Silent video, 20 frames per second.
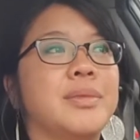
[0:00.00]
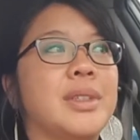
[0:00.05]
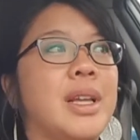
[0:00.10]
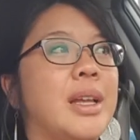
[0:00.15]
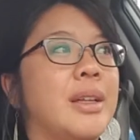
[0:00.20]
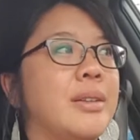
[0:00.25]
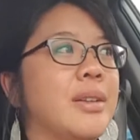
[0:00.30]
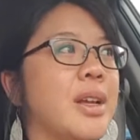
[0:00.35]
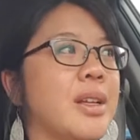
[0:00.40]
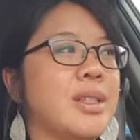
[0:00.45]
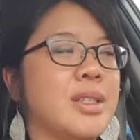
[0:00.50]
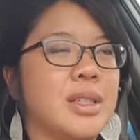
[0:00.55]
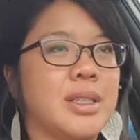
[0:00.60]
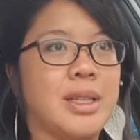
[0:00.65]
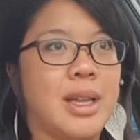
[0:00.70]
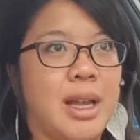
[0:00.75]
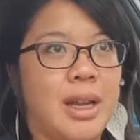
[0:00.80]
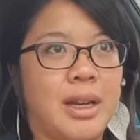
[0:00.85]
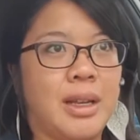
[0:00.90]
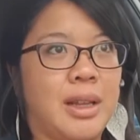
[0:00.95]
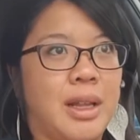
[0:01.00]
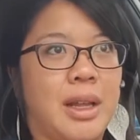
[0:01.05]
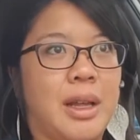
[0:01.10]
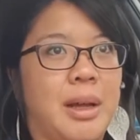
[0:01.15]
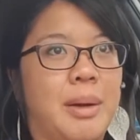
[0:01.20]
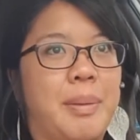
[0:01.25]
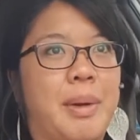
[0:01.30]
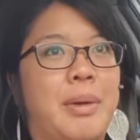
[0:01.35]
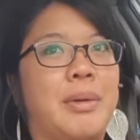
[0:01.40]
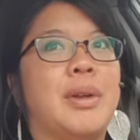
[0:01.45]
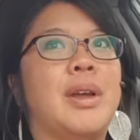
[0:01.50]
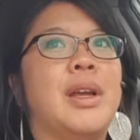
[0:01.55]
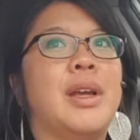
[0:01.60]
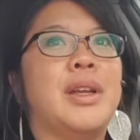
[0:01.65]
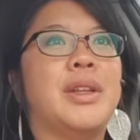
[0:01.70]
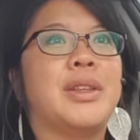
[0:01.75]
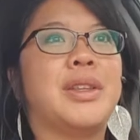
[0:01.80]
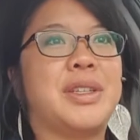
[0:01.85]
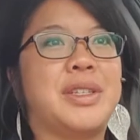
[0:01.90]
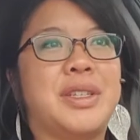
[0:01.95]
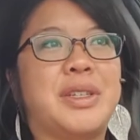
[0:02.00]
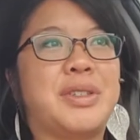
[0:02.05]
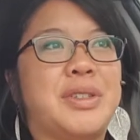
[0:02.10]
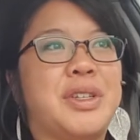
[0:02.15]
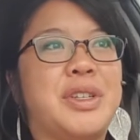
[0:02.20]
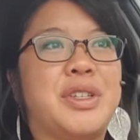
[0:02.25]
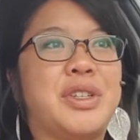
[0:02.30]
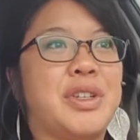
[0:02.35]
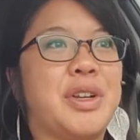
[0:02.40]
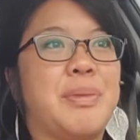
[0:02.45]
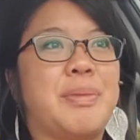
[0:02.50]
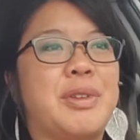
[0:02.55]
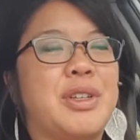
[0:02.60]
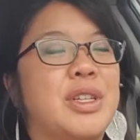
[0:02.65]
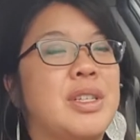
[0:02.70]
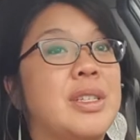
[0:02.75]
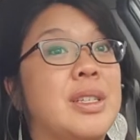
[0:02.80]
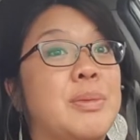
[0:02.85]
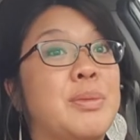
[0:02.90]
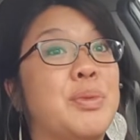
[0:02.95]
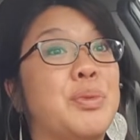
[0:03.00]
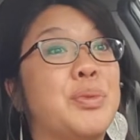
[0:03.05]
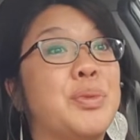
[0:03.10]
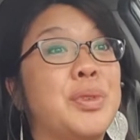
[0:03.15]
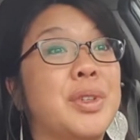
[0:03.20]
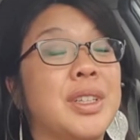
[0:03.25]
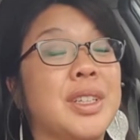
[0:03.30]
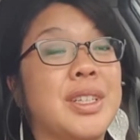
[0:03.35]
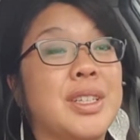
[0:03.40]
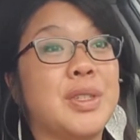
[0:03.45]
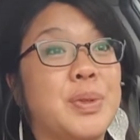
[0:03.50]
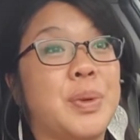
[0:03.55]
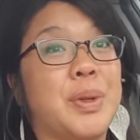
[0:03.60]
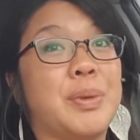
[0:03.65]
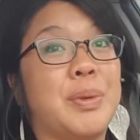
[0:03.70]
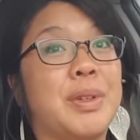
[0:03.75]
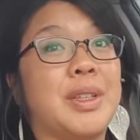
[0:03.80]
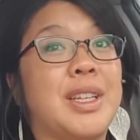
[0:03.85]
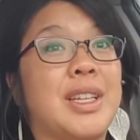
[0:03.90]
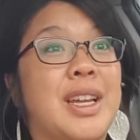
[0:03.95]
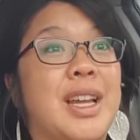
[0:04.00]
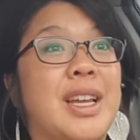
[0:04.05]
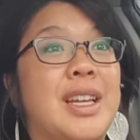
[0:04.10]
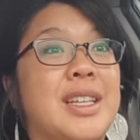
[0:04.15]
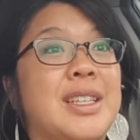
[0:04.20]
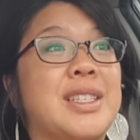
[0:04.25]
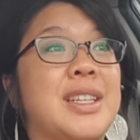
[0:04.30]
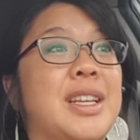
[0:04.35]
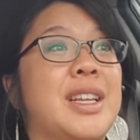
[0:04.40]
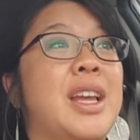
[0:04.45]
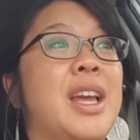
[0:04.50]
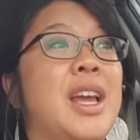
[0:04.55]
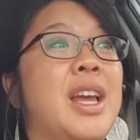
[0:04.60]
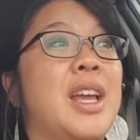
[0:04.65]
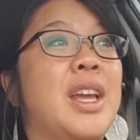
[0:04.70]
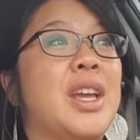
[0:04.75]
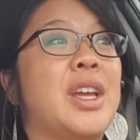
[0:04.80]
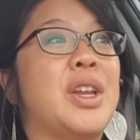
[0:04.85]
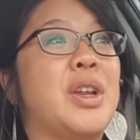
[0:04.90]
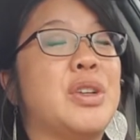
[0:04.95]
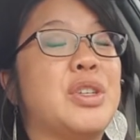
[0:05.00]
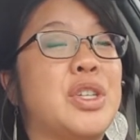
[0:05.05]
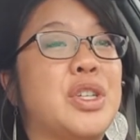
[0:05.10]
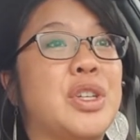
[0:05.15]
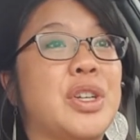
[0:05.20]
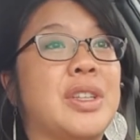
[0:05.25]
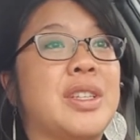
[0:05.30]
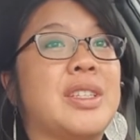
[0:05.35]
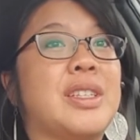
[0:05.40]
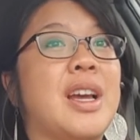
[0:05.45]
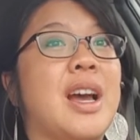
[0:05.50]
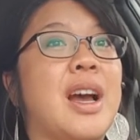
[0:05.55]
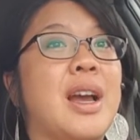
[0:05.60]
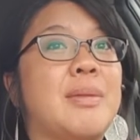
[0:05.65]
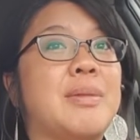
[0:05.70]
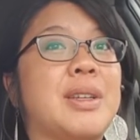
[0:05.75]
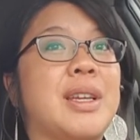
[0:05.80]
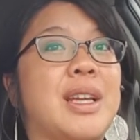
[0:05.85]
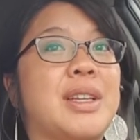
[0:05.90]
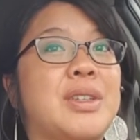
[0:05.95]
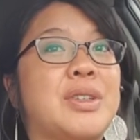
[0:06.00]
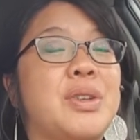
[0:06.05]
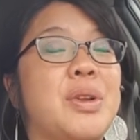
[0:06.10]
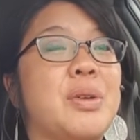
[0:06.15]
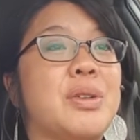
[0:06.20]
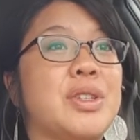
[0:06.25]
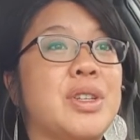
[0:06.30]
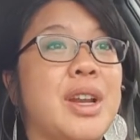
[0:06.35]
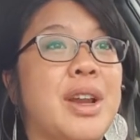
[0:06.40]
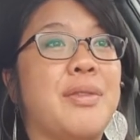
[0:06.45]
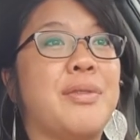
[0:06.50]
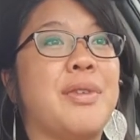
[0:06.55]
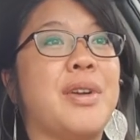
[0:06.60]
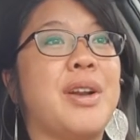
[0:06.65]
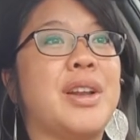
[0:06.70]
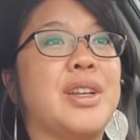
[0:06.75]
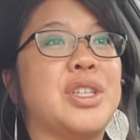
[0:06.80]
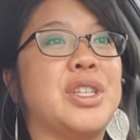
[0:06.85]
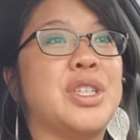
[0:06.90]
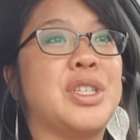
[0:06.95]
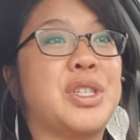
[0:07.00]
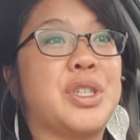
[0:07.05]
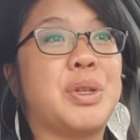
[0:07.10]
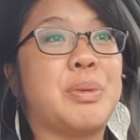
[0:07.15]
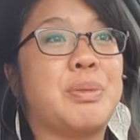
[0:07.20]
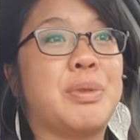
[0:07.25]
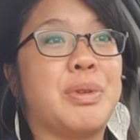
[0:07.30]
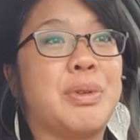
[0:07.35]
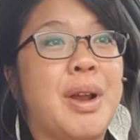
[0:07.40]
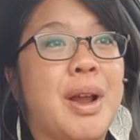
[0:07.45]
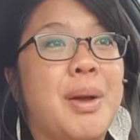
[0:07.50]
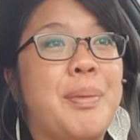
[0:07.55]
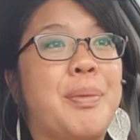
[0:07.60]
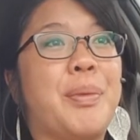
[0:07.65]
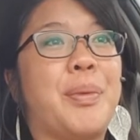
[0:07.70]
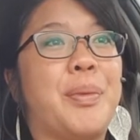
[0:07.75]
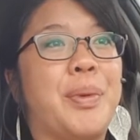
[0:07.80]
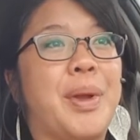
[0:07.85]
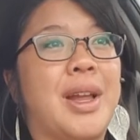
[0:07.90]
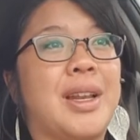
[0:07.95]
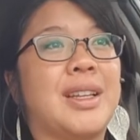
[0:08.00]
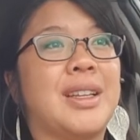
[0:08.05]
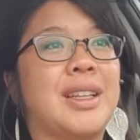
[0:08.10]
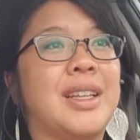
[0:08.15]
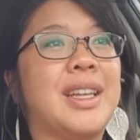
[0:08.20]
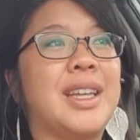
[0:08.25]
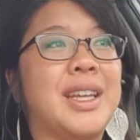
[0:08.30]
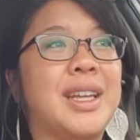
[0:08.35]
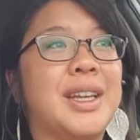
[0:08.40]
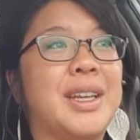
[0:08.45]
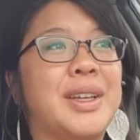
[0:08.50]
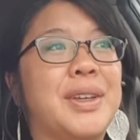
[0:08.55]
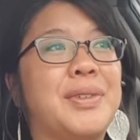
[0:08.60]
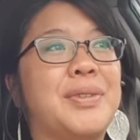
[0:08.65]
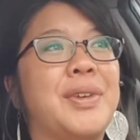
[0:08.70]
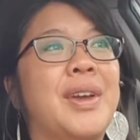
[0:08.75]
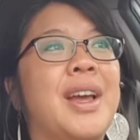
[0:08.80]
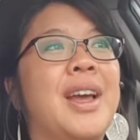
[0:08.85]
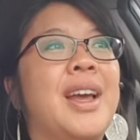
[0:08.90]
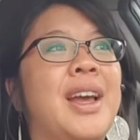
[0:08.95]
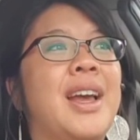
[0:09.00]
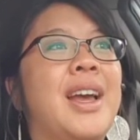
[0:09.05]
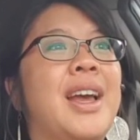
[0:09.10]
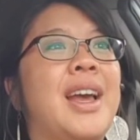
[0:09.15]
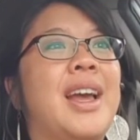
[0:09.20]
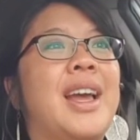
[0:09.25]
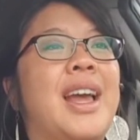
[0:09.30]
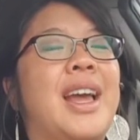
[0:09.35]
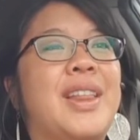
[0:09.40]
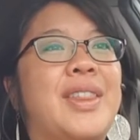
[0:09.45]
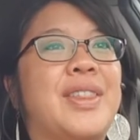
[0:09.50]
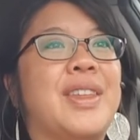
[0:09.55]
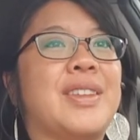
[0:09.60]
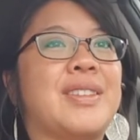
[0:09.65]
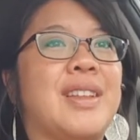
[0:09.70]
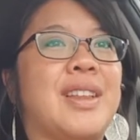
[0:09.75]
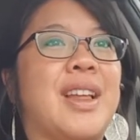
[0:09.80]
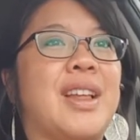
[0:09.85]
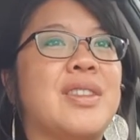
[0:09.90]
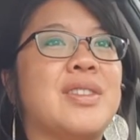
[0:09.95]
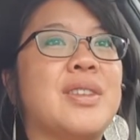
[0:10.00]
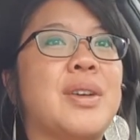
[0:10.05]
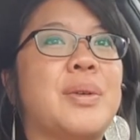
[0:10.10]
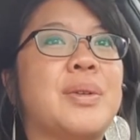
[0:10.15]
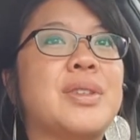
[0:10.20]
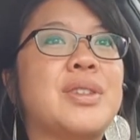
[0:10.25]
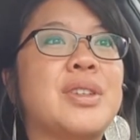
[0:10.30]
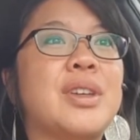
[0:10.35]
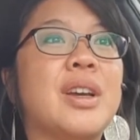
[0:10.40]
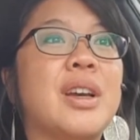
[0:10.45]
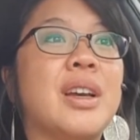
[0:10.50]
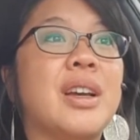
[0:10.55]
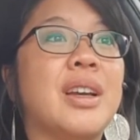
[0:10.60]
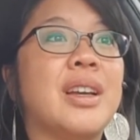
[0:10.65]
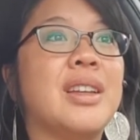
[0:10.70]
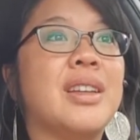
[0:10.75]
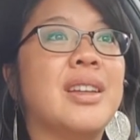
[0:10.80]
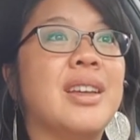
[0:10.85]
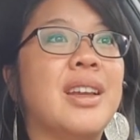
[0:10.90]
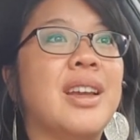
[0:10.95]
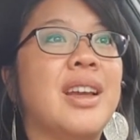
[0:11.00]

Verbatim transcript: And not to say anything about this year's teacher, I mean, she seemed really sweet, really nice, and, you know, she took the time to get to know Jenevera, and she scooped her up when we had to leave, and things like that, so it's good.